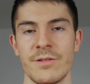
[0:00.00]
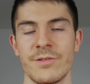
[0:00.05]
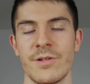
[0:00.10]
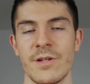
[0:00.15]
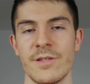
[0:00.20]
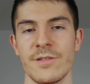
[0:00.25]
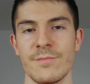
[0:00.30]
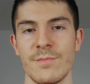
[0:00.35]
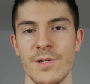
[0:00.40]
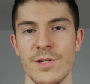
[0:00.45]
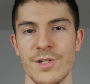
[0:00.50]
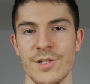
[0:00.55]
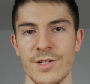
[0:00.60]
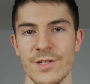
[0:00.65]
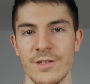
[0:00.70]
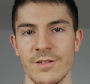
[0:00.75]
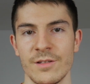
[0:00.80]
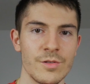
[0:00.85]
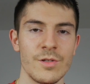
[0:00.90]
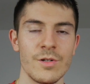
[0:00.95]
and a
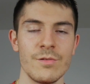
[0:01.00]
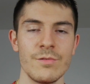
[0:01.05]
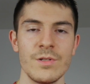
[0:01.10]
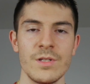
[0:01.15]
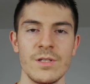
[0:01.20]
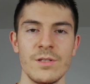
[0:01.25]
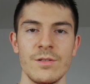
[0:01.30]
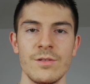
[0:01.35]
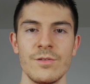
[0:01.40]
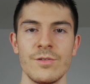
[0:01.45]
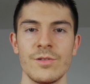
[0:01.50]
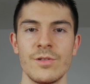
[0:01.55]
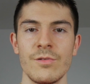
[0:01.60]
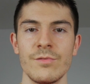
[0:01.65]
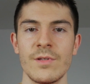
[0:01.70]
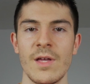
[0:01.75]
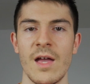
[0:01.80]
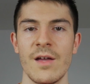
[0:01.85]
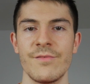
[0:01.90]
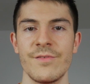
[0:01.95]
transmission. You
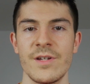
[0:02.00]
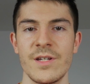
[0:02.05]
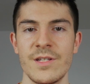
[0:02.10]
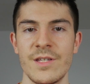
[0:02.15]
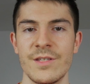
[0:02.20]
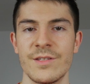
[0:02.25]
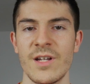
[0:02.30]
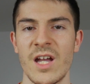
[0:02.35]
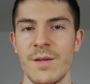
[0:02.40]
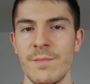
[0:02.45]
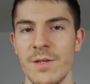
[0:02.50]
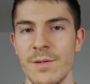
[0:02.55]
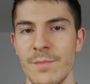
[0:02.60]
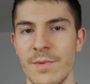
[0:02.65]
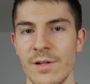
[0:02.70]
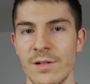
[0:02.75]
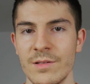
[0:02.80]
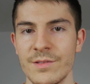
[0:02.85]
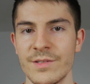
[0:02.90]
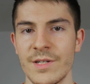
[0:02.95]
don't have any timing
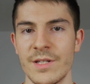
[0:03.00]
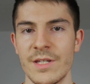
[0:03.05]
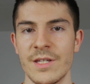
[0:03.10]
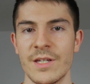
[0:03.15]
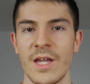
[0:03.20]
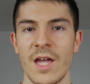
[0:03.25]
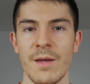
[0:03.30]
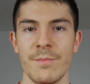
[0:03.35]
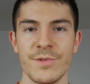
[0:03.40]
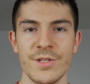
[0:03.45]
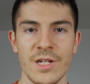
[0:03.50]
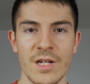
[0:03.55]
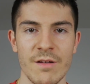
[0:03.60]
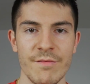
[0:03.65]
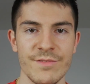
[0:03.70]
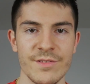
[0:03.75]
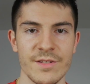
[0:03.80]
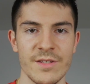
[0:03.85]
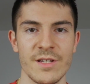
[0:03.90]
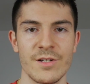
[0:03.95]
belts, any
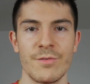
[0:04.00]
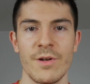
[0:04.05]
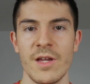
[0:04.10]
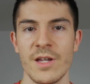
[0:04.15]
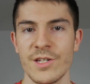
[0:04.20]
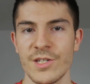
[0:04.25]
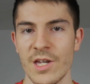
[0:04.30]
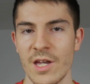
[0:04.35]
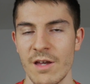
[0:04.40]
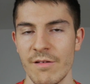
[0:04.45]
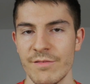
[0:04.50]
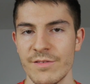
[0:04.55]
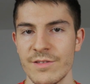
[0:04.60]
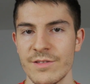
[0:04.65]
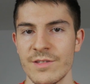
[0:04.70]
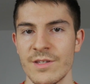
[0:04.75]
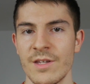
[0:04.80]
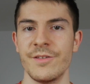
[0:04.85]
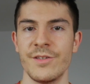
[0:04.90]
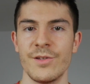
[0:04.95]
camshafts, any
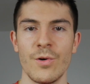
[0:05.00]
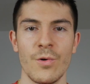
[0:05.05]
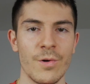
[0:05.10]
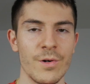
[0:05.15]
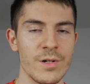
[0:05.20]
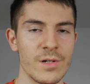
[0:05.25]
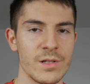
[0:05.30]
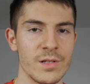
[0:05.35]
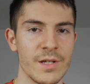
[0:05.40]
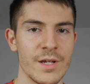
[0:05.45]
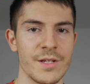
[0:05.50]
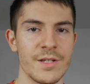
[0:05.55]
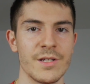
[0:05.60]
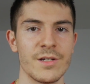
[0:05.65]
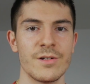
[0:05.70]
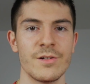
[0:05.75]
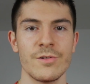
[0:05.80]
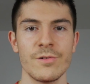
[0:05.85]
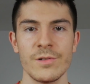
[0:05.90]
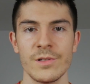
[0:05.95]
crankshafts, any oil, any
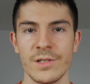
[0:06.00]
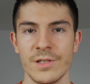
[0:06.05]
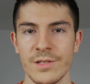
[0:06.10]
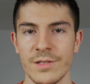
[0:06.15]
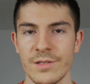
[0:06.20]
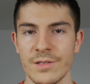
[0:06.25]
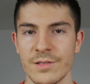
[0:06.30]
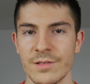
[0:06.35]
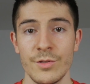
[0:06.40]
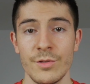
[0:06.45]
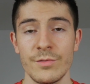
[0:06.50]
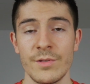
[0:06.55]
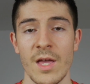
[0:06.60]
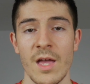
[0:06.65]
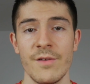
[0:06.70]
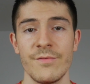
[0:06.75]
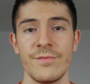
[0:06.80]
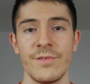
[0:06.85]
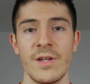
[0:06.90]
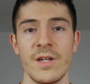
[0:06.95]
coolant. You don't
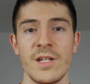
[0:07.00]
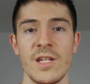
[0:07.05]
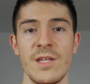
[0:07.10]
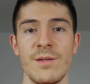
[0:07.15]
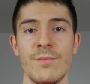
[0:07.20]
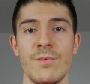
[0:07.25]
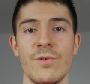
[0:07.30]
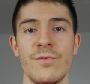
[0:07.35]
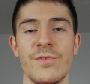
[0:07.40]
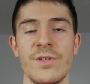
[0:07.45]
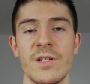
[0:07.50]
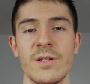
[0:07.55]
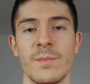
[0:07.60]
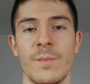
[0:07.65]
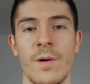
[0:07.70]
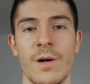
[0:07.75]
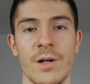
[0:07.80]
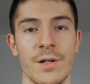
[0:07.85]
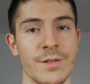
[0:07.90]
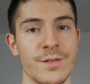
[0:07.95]
have any moving
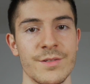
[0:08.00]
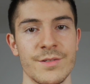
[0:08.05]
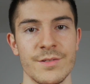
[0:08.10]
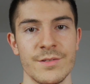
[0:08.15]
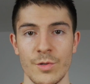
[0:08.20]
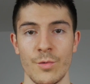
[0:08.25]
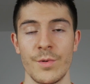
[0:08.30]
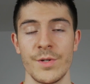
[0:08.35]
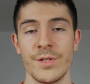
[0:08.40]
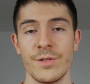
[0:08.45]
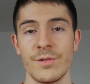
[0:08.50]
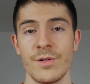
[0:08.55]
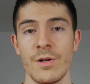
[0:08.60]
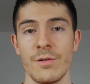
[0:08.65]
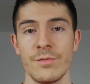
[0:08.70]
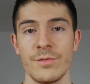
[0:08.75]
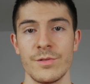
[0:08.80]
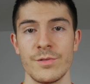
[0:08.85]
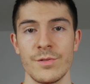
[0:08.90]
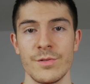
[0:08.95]
parts. So when you
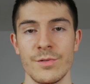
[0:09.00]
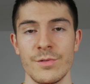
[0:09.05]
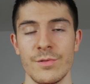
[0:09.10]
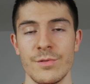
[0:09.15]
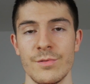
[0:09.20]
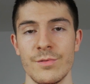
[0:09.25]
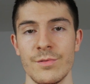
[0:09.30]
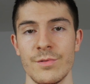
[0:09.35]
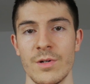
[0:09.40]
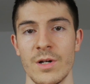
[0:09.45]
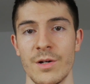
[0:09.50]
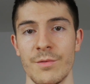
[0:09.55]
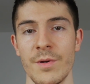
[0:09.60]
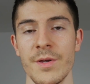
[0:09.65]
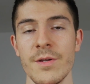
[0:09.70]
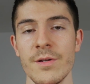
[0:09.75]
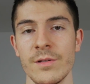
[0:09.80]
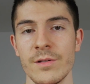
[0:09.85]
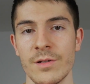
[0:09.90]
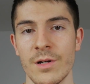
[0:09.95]
go to a
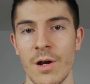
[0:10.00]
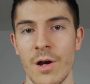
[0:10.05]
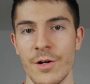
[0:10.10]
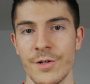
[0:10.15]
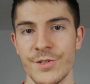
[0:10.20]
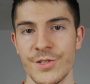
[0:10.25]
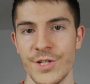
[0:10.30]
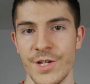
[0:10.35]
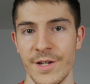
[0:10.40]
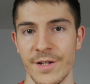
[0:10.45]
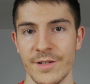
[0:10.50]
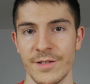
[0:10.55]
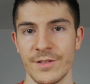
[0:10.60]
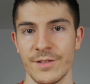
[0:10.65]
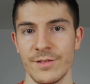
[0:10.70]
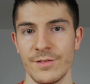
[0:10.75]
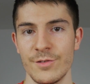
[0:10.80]
regular car check,